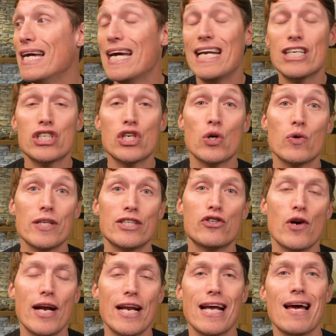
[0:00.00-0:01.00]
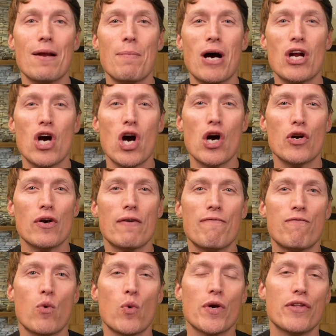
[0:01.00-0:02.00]
It is currently trading at about
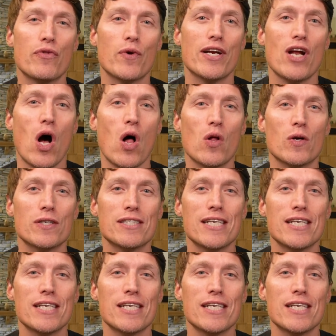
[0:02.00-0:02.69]
$143.